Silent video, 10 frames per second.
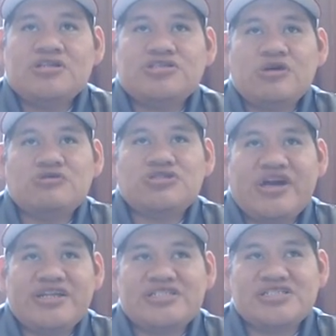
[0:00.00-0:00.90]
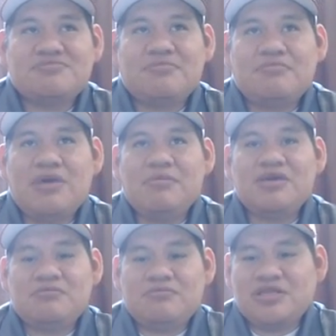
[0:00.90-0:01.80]
don't try to just
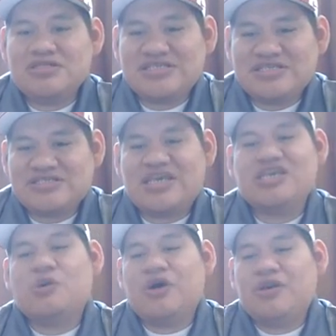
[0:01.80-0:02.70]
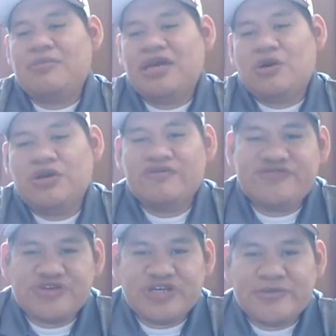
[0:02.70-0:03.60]
maybe say you want to make one of
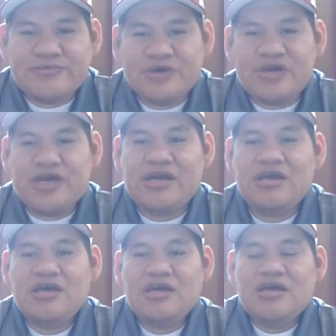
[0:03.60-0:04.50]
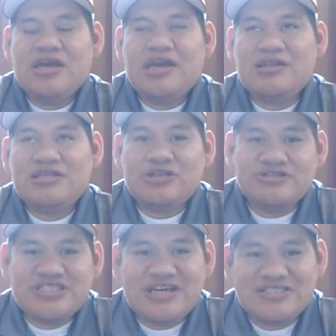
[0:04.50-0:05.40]
dreams, okay? And
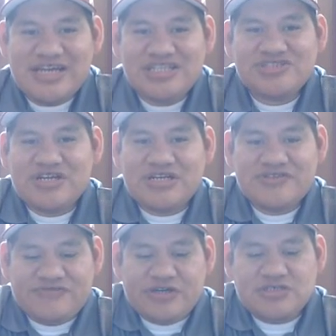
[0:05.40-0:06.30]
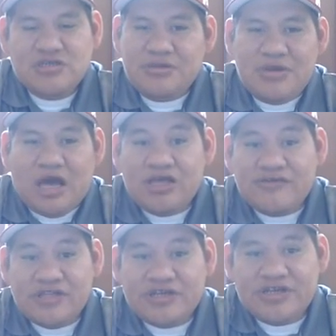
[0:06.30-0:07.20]
see how saturated it is first. I'll
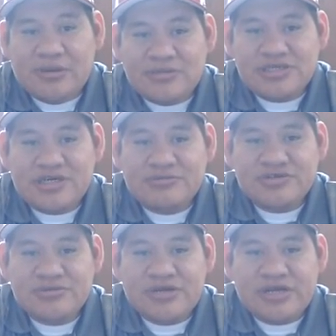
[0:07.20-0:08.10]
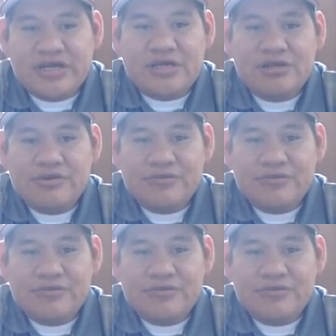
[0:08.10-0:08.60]
even look it up. Let's look up dreams right now.